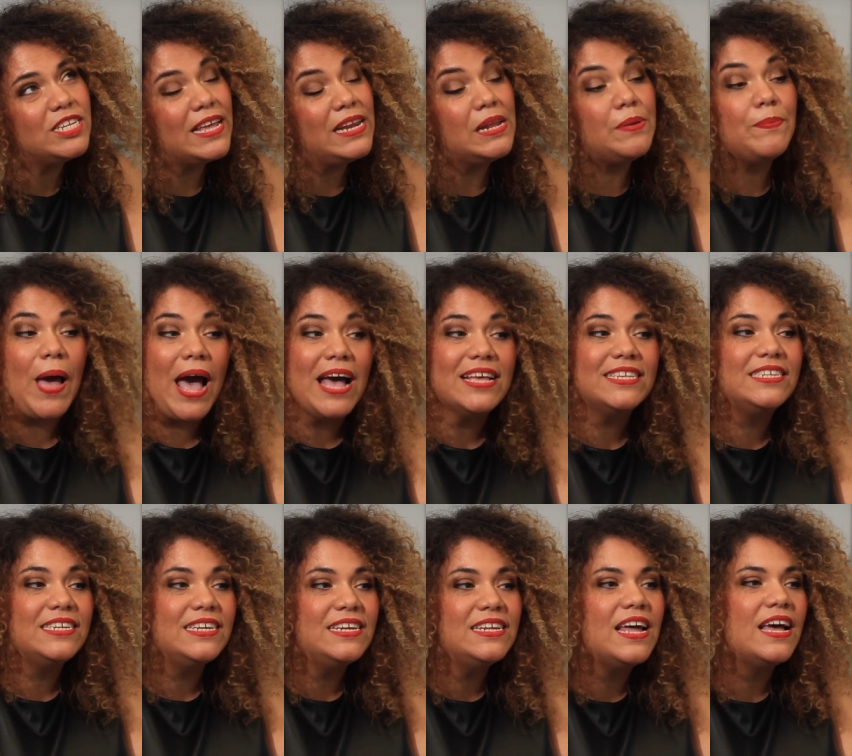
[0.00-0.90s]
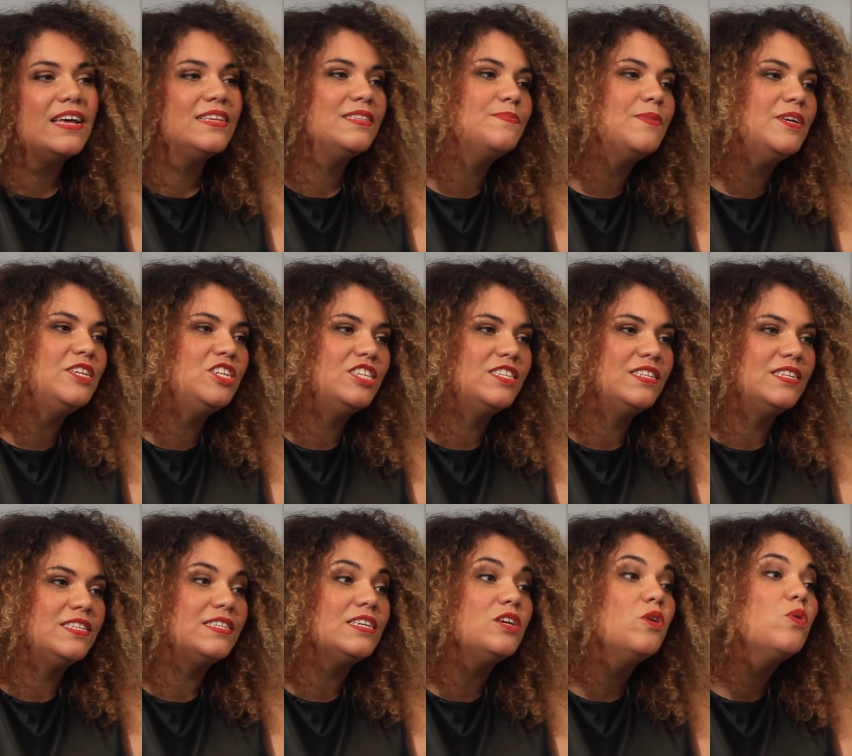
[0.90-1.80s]
getting past it as much as
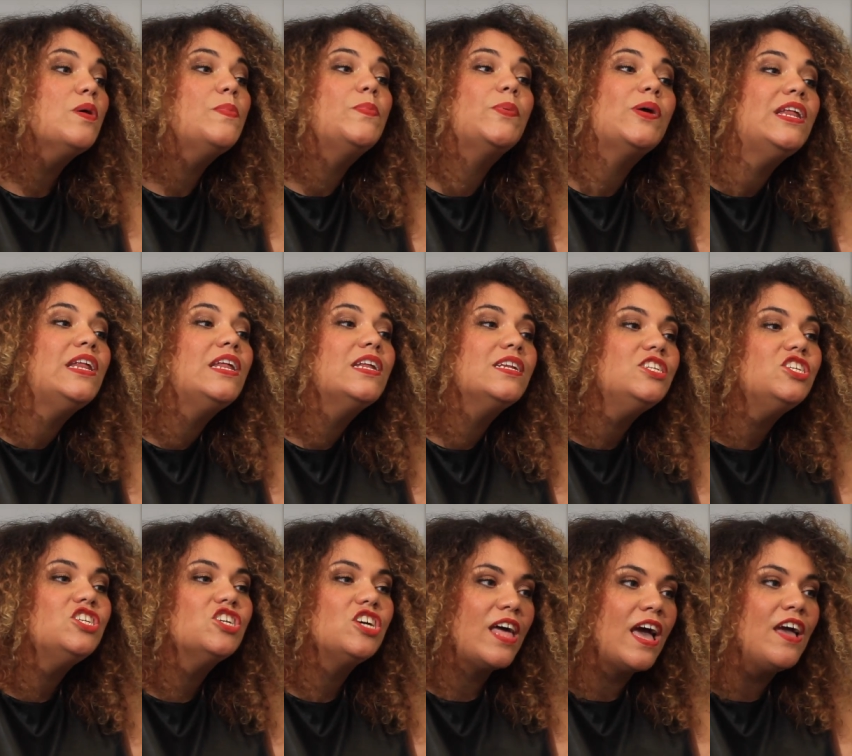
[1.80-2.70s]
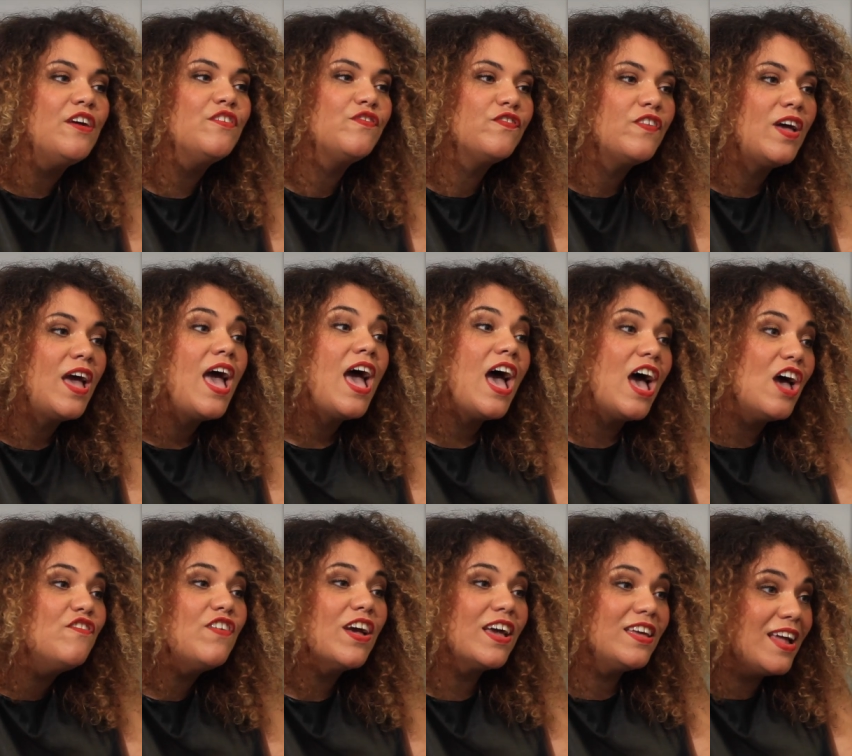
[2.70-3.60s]
it's incorporating it into your life
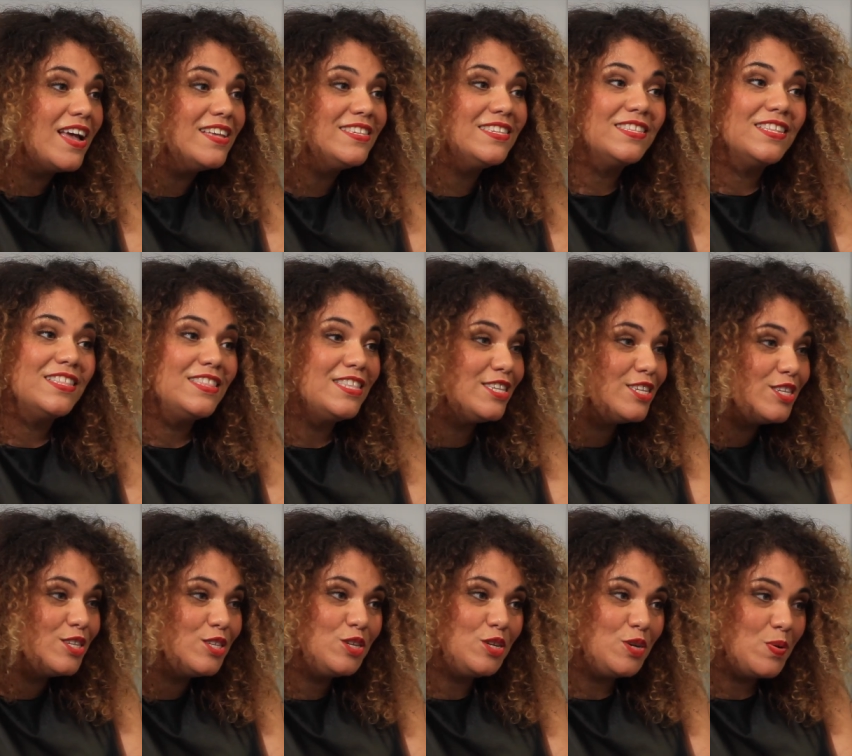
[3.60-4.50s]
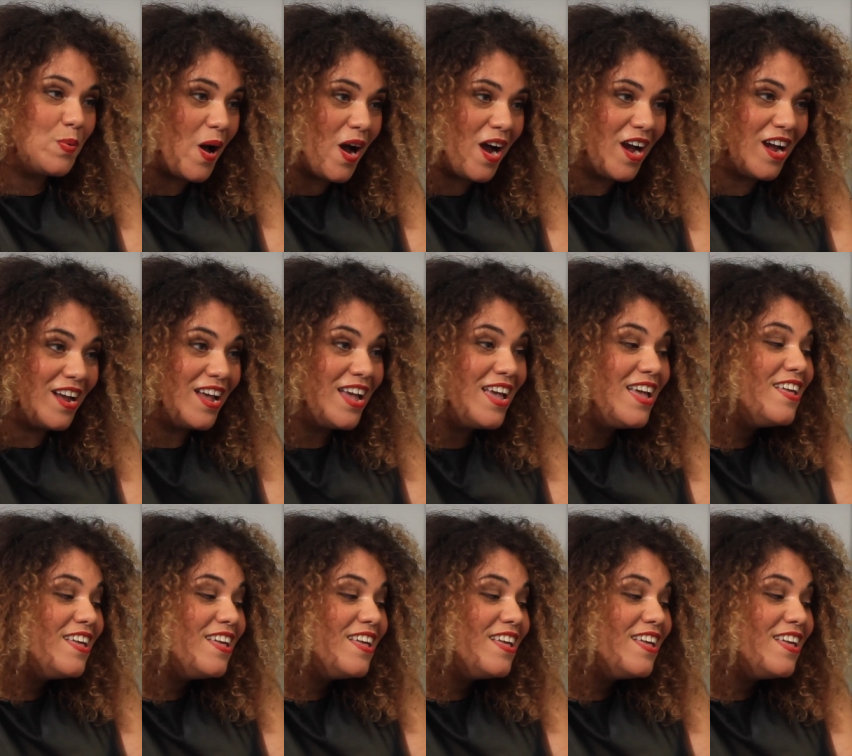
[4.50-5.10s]
and recognizing that this is who you are.